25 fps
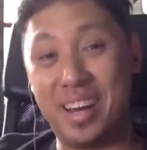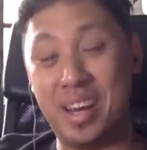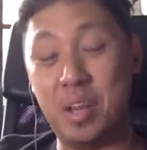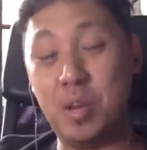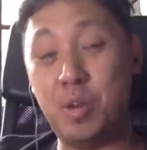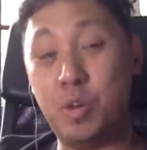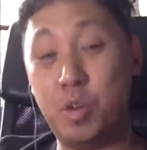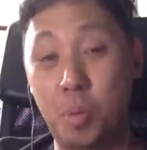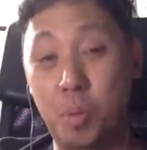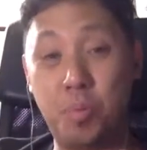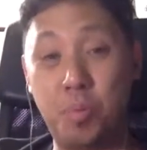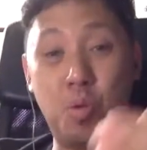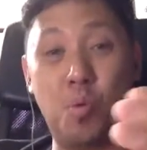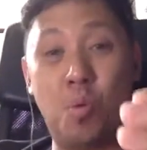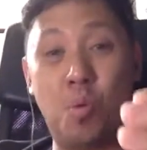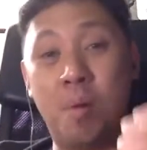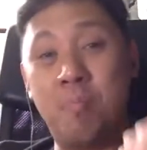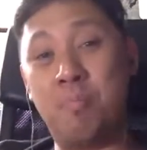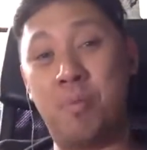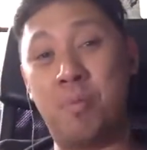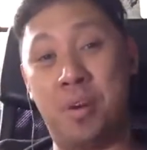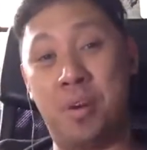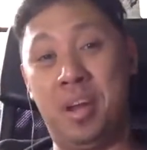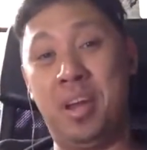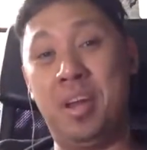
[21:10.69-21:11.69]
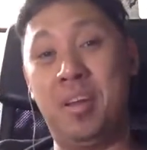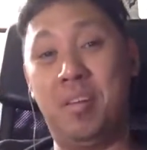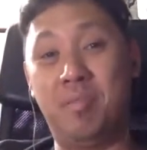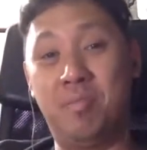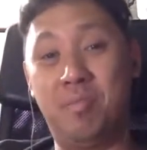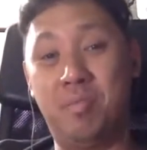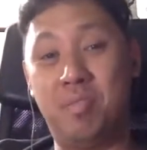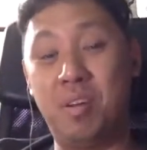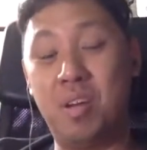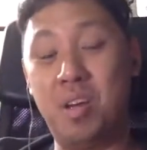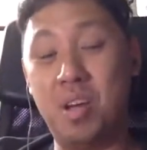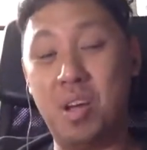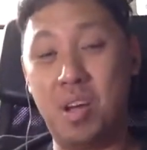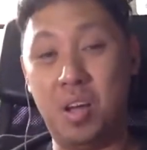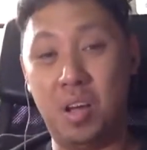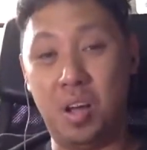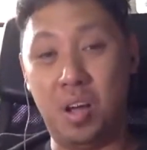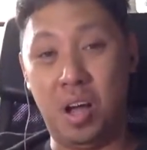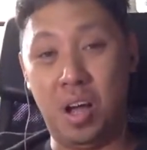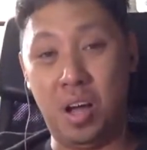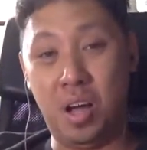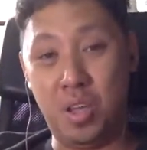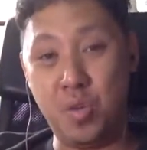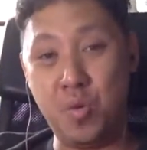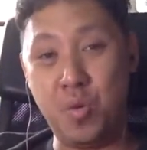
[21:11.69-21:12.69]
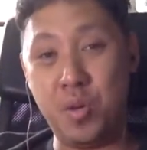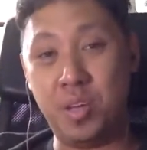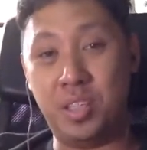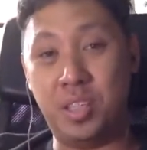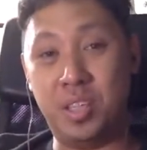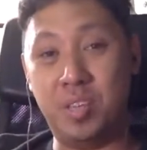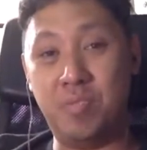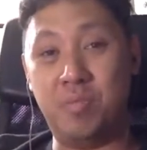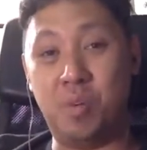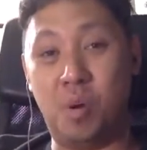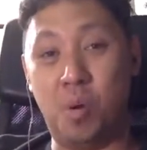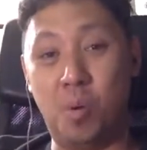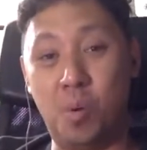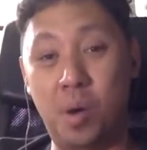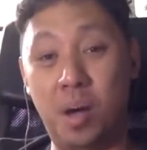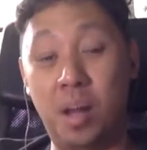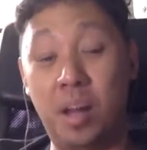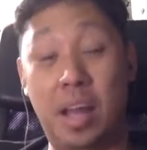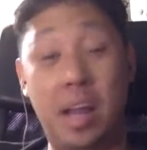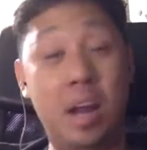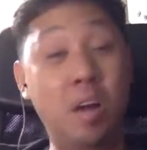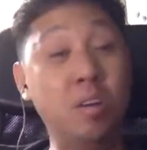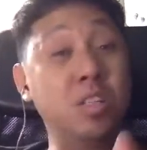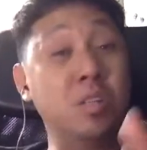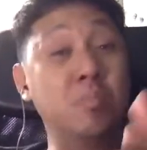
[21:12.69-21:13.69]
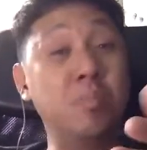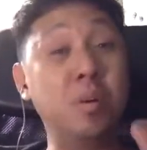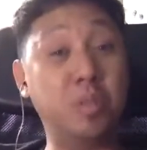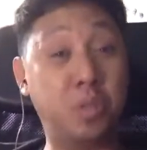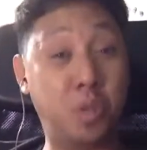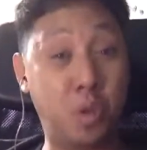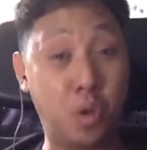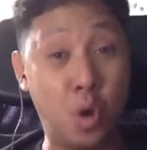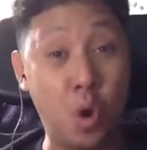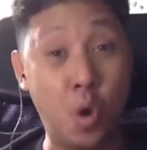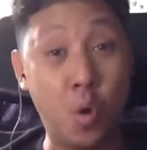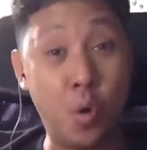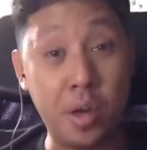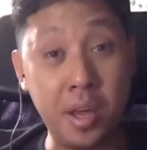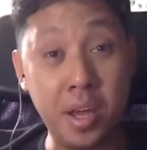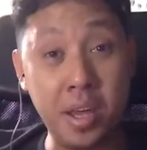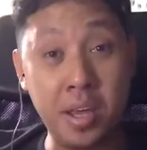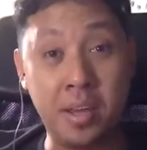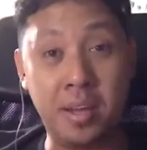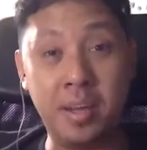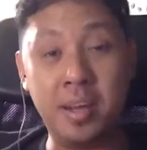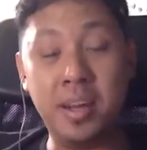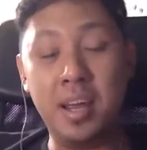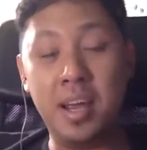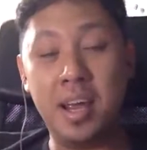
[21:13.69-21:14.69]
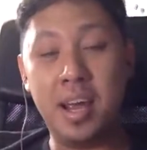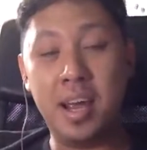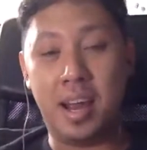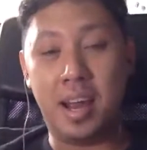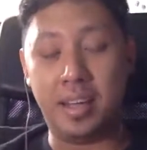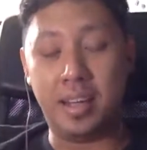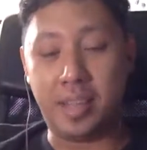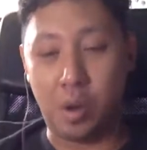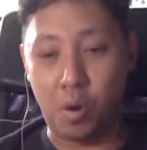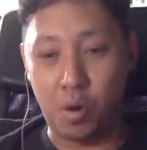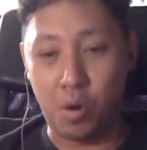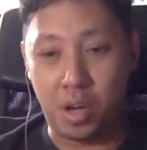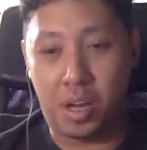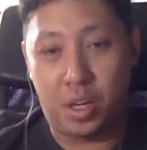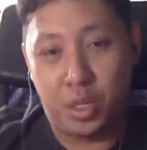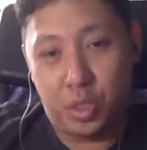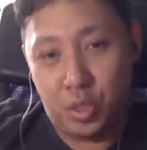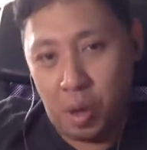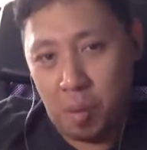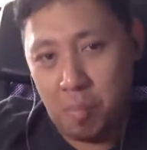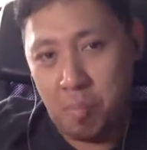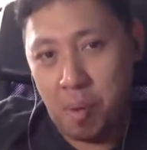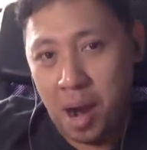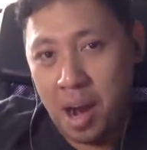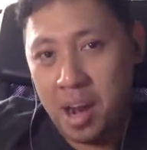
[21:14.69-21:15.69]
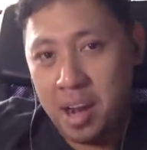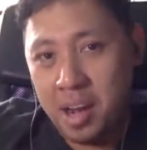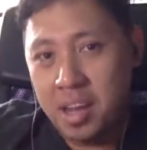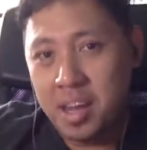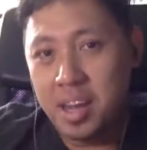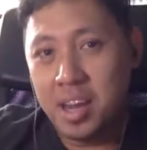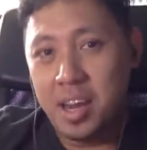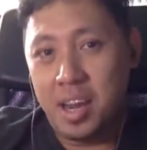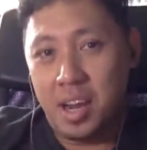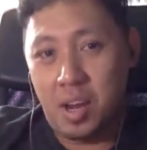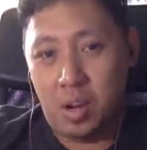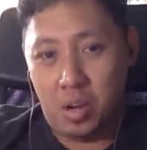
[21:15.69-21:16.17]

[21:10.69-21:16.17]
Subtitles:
It dropped to 1.8 USD for a while, and I was about to go in. I was like, okay, should I buy?